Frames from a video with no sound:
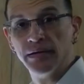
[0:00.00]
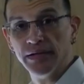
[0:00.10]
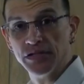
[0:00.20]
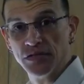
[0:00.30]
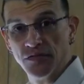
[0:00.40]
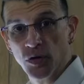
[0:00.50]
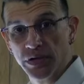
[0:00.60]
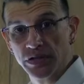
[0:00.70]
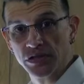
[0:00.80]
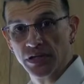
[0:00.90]
is in
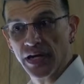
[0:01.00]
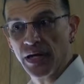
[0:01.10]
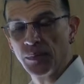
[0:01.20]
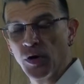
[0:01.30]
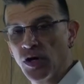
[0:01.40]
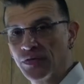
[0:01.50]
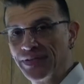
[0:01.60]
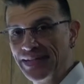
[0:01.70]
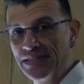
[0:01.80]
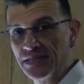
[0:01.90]
focus and part of
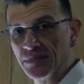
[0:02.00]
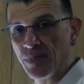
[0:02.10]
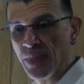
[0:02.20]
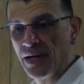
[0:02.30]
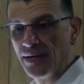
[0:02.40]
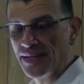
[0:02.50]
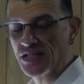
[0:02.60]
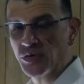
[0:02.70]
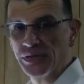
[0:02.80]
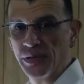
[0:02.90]
it isn't. And
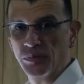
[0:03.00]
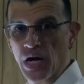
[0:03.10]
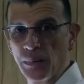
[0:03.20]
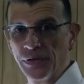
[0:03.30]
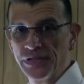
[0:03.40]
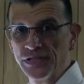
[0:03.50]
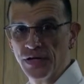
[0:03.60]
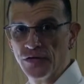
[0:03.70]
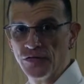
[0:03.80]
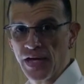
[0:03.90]
that's really the properties
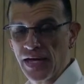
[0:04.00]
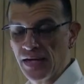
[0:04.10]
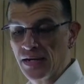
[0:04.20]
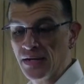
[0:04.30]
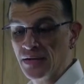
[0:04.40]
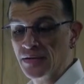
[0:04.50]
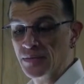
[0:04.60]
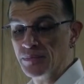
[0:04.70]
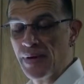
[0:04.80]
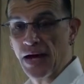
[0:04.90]
of a
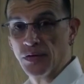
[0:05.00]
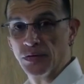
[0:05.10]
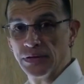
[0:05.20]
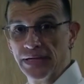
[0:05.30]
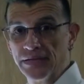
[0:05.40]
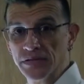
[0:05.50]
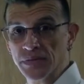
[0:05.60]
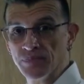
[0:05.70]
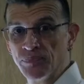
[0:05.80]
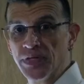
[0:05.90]
macro
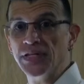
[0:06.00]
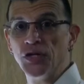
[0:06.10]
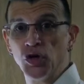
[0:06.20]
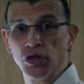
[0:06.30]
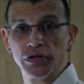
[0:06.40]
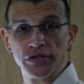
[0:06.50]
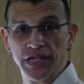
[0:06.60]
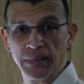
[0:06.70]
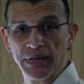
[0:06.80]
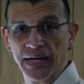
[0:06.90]
lens. In the earlier
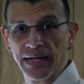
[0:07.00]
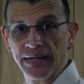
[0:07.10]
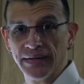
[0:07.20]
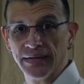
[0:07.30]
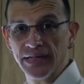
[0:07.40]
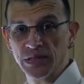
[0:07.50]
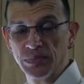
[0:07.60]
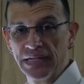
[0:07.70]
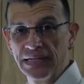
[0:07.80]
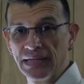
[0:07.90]
segment, I
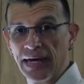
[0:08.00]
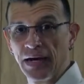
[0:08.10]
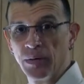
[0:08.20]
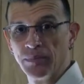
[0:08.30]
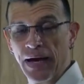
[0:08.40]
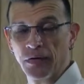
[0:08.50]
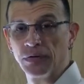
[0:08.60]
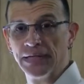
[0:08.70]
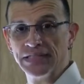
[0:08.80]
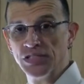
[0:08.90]
explained how
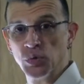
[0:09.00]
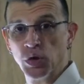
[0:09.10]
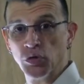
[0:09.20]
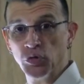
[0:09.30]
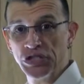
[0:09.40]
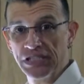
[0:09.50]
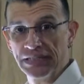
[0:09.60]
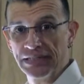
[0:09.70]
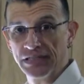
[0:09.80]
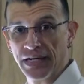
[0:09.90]
macro lenses were
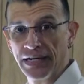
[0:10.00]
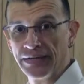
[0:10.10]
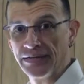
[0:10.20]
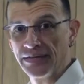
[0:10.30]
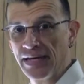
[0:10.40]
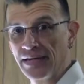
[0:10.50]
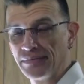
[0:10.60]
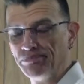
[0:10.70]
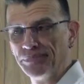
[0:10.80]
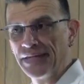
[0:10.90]
originally designed to take
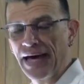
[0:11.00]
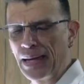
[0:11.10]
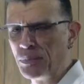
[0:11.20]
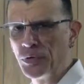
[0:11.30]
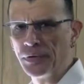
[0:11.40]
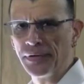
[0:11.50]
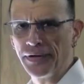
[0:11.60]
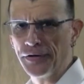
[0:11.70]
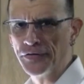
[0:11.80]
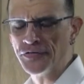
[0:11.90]
the
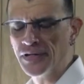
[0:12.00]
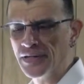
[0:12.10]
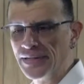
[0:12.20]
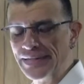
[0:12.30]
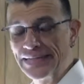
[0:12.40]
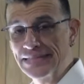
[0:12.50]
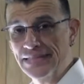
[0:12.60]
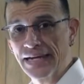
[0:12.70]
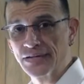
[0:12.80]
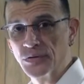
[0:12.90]
eyeball of an
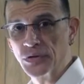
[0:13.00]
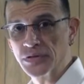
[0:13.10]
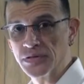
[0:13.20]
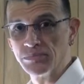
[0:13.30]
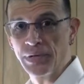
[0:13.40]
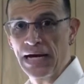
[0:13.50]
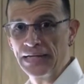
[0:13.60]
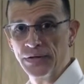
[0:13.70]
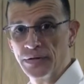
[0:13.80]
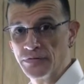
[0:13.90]
insect or some
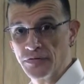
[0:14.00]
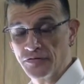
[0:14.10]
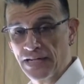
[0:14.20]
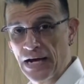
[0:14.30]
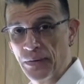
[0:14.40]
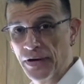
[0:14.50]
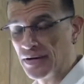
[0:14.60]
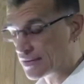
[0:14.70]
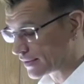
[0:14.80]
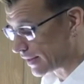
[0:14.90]
pollen off of a
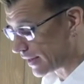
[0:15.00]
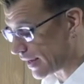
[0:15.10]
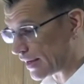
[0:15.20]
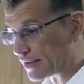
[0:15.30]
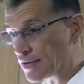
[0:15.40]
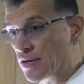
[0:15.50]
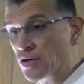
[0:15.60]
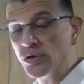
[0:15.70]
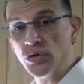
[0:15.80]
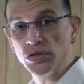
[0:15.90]
flower. And
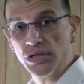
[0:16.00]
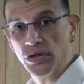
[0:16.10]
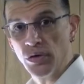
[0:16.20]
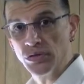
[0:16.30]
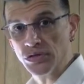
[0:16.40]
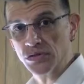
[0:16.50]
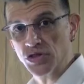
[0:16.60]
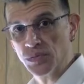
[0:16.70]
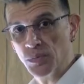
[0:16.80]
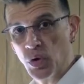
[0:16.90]
usually those
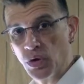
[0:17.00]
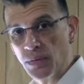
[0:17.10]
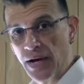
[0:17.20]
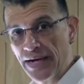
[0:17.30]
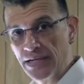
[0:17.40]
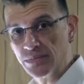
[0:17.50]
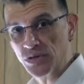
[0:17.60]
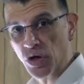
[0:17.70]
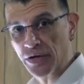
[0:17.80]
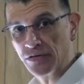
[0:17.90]
small
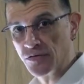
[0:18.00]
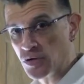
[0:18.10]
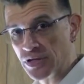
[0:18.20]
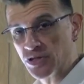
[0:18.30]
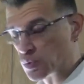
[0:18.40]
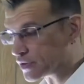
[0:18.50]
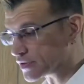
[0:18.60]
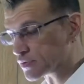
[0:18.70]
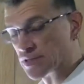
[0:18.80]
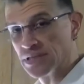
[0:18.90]
items are in focus,
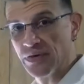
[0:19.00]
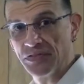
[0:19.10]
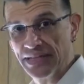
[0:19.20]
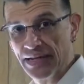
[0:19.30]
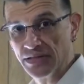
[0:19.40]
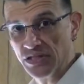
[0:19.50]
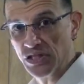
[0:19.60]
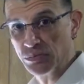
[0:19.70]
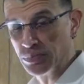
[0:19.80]
whereas the rest of everything else is